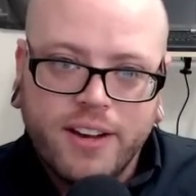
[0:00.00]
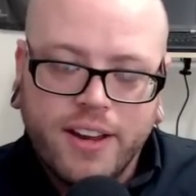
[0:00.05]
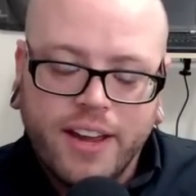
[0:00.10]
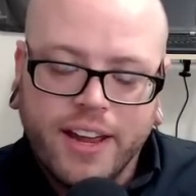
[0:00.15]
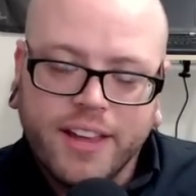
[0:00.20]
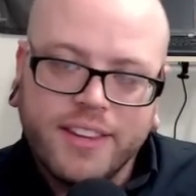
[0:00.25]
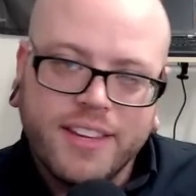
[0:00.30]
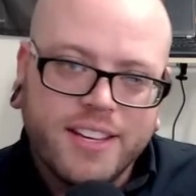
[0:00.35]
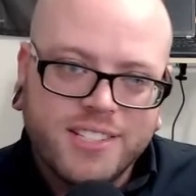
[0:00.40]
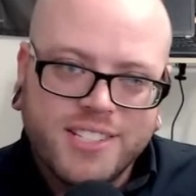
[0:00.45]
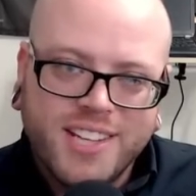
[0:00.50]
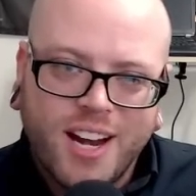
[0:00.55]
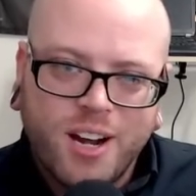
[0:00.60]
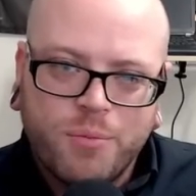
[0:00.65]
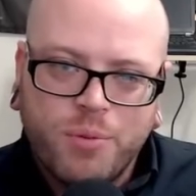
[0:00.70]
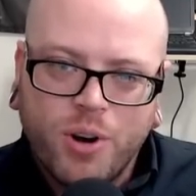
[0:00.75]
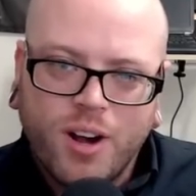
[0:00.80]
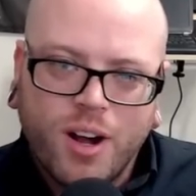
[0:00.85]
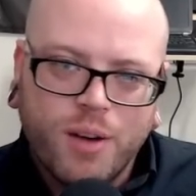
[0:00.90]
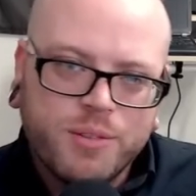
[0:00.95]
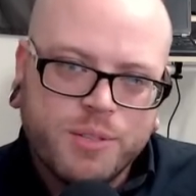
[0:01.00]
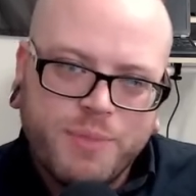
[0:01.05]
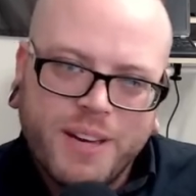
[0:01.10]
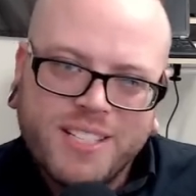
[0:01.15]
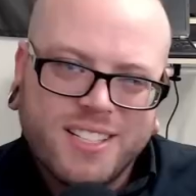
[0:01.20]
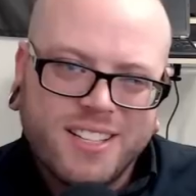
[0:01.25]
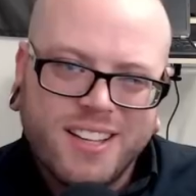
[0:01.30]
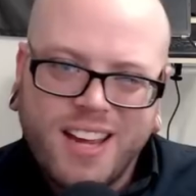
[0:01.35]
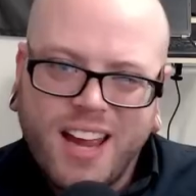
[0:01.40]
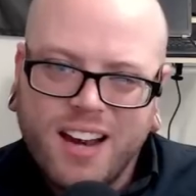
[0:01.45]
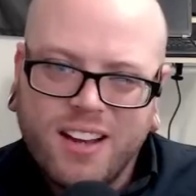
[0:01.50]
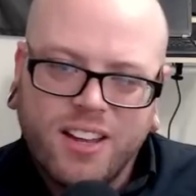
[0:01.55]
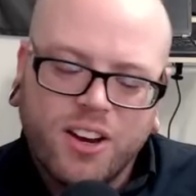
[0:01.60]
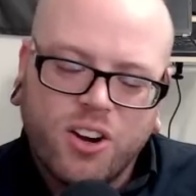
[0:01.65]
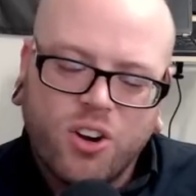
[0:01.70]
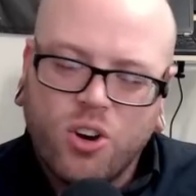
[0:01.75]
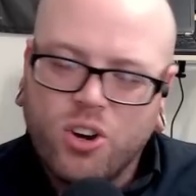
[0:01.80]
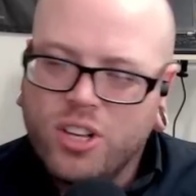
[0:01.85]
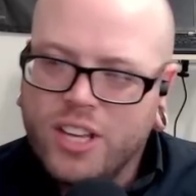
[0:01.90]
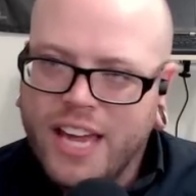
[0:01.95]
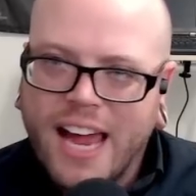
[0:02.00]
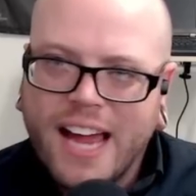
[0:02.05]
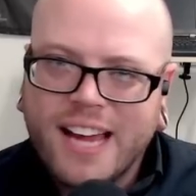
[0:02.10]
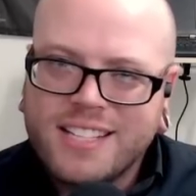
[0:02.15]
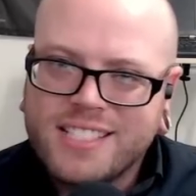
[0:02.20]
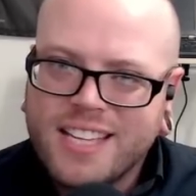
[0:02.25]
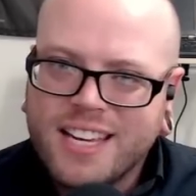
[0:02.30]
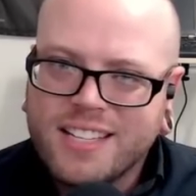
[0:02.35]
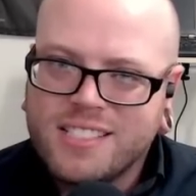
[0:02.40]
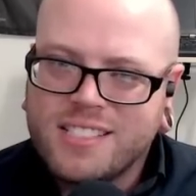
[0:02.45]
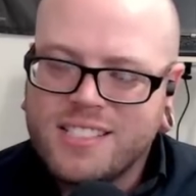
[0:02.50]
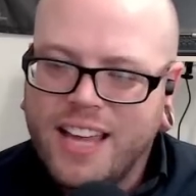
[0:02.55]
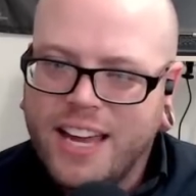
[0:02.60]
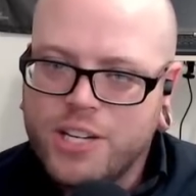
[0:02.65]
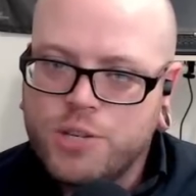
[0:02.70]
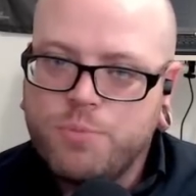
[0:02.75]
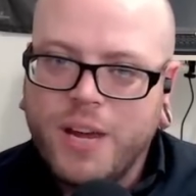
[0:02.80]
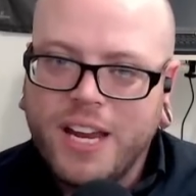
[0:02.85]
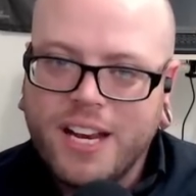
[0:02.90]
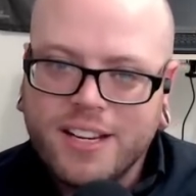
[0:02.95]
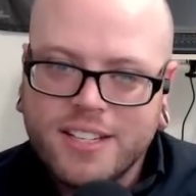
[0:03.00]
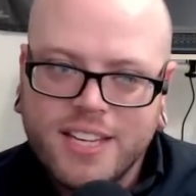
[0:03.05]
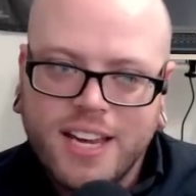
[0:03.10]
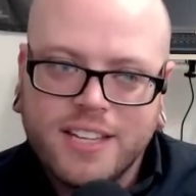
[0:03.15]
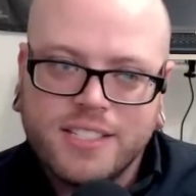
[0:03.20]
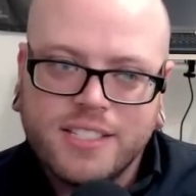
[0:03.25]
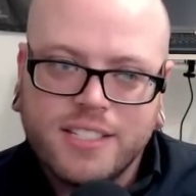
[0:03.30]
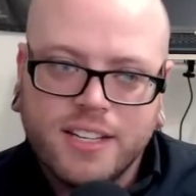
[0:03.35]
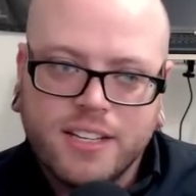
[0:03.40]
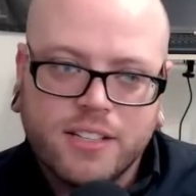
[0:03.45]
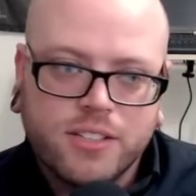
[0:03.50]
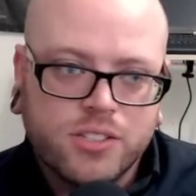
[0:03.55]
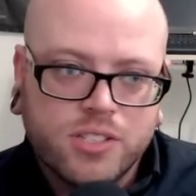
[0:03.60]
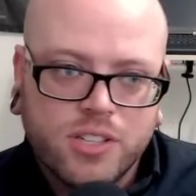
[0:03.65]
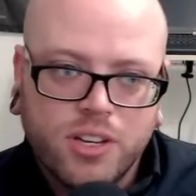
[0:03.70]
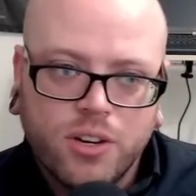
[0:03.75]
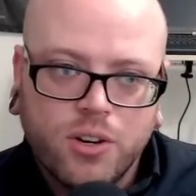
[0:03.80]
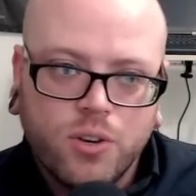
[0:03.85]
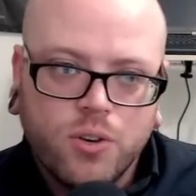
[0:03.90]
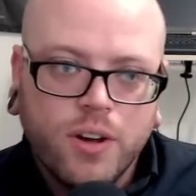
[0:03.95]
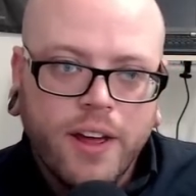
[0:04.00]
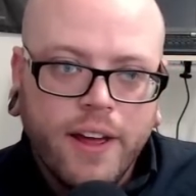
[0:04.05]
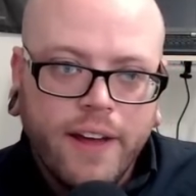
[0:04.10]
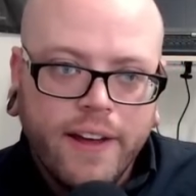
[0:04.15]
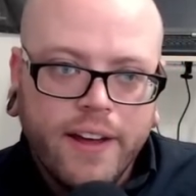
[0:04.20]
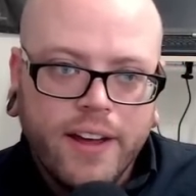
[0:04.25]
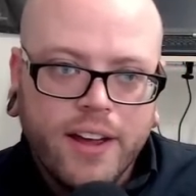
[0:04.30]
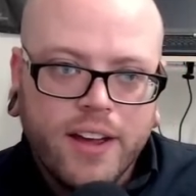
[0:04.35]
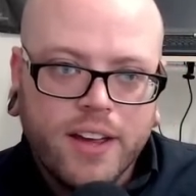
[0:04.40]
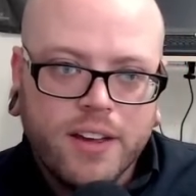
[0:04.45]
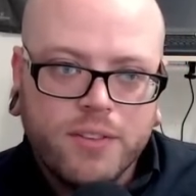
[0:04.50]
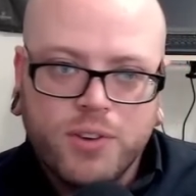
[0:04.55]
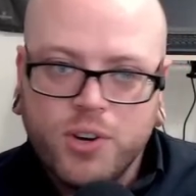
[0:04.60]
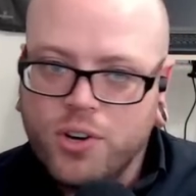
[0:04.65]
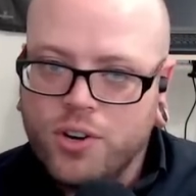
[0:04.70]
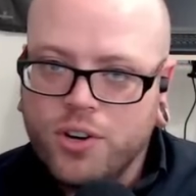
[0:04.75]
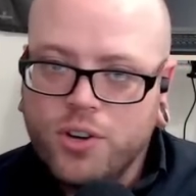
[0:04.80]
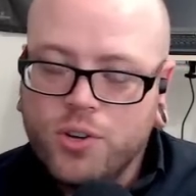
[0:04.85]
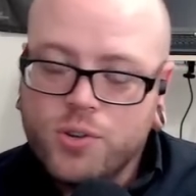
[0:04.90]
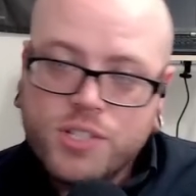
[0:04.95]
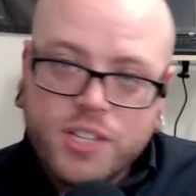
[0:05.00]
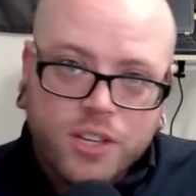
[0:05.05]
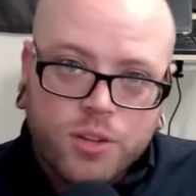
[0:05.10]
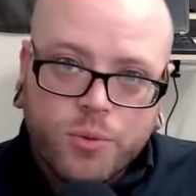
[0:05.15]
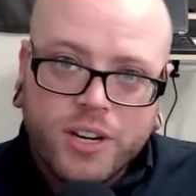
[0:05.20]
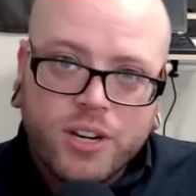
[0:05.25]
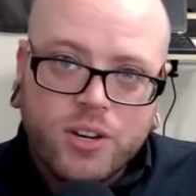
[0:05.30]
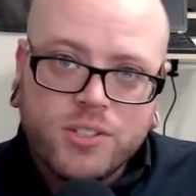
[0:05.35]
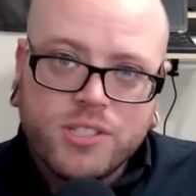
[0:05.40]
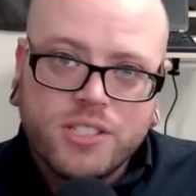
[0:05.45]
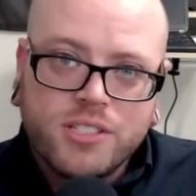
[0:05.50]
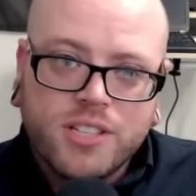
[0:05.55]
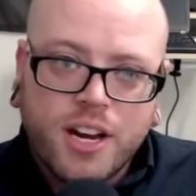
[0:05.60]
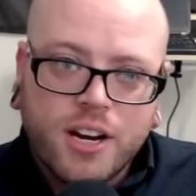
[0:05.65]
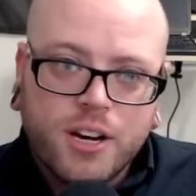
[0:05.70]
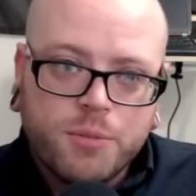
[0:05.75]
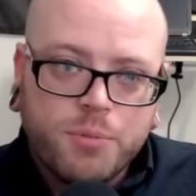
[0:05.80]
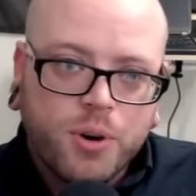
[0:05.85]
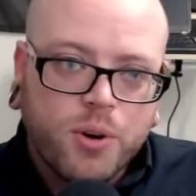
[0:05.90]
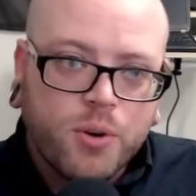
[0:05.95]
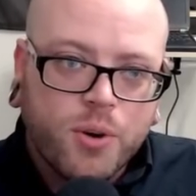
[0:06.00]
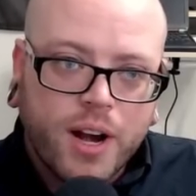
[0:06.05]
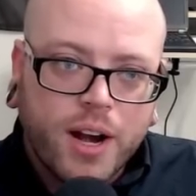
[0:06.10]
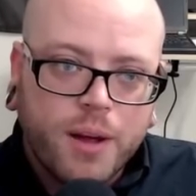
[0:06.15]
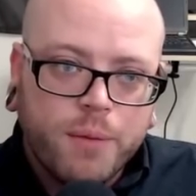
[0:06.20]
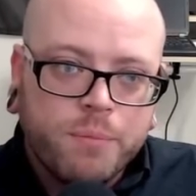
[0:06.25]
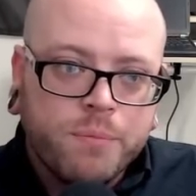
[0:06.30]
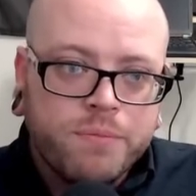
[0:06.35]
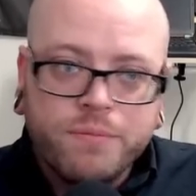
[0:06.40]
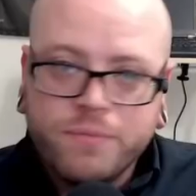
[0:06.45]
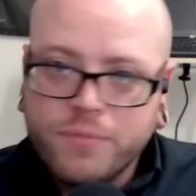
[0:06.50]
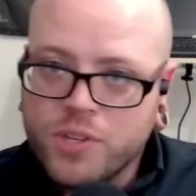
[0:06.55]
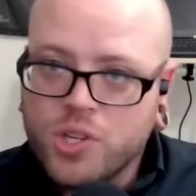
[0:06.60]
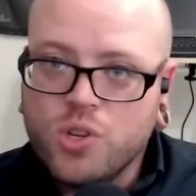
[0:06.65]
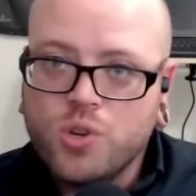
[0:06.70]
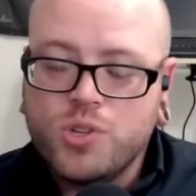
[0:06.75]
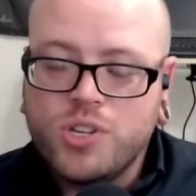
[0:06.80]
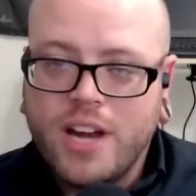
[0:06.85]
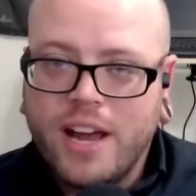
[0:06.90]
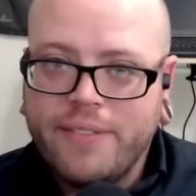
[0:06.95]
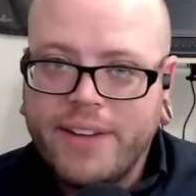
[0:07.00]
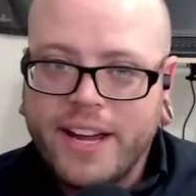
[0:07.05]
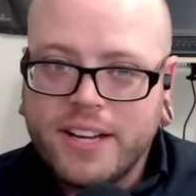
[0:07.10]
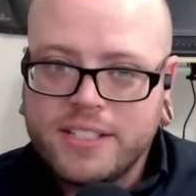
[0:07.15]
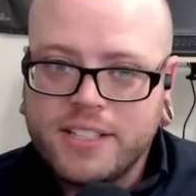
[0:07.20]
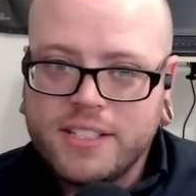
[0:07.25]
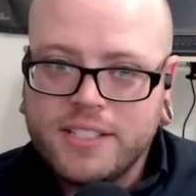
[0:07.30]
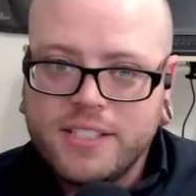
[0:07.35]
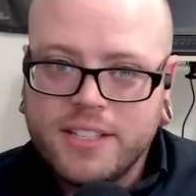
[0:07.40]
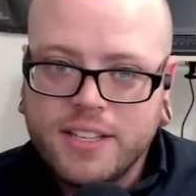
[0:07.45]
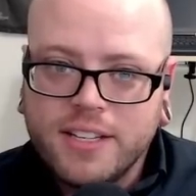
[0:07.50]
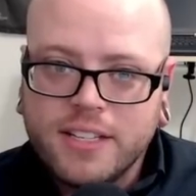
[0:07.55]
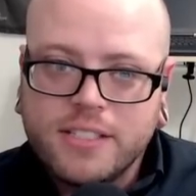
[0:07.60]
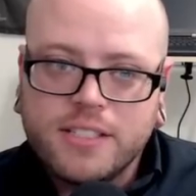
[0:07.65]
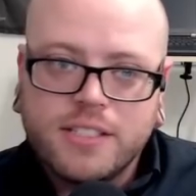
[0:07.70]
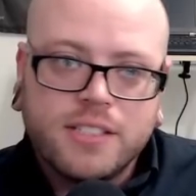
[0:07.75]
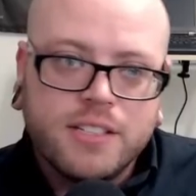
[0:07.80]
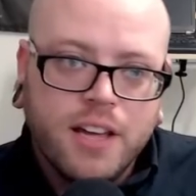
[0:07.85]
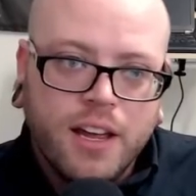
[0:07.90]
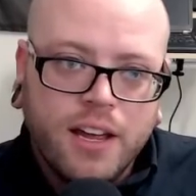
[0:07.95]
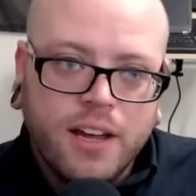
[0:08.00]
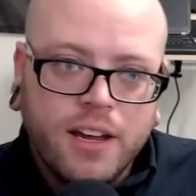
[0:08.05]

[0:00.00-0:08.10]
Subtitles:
And the Insider program is basically kind of like early access / beta testing. So if you're using the Windows Insider program, you should have access to this.